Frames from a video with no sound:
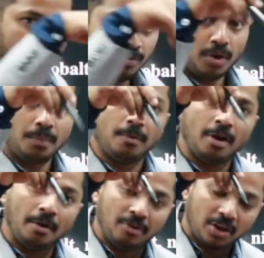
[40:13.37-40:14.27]
for
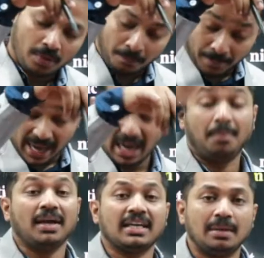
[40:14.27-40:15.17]

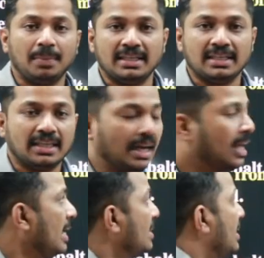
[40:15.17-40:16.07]
paramagnetic material,
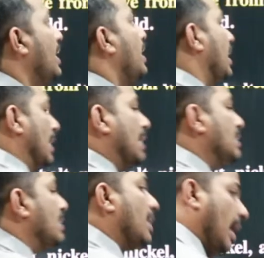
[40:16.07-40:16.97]
they are
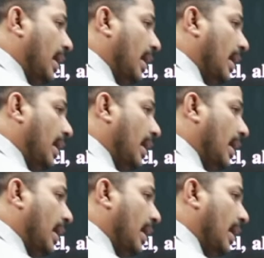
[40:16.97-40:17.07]
just